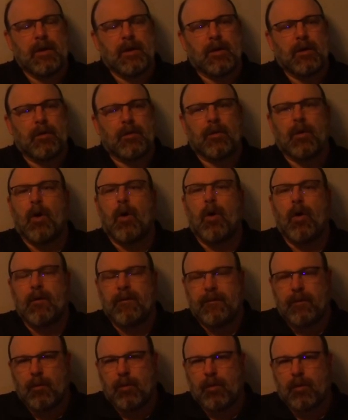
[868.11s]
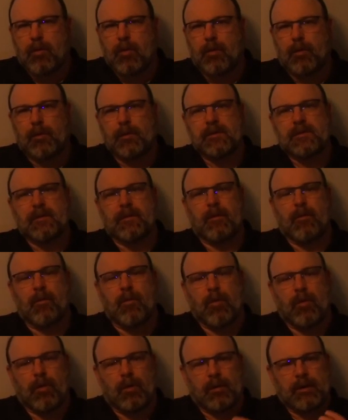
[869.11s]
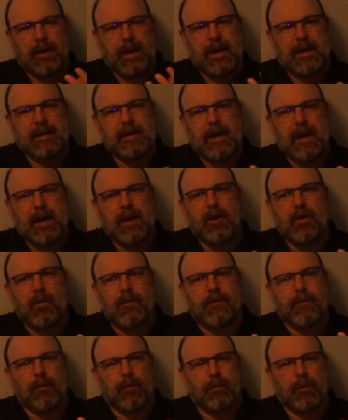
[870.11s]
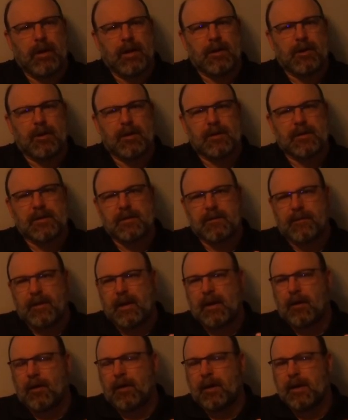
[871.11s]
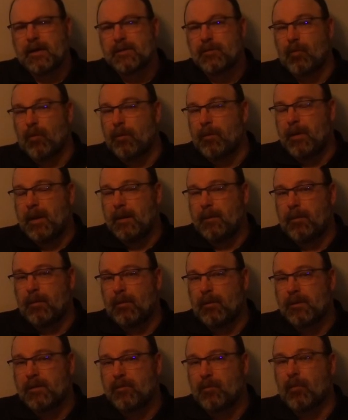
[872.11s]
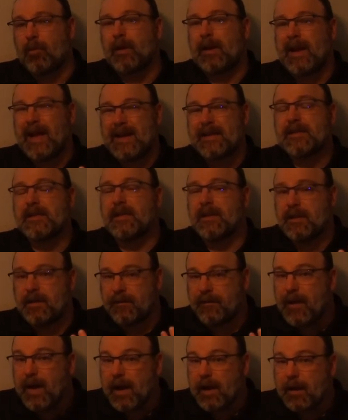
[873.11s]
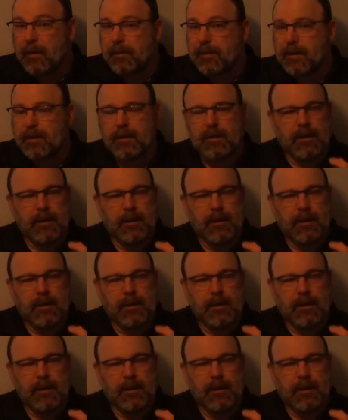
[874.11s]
go to all four corners of the world and take over regions of areas where people were less developed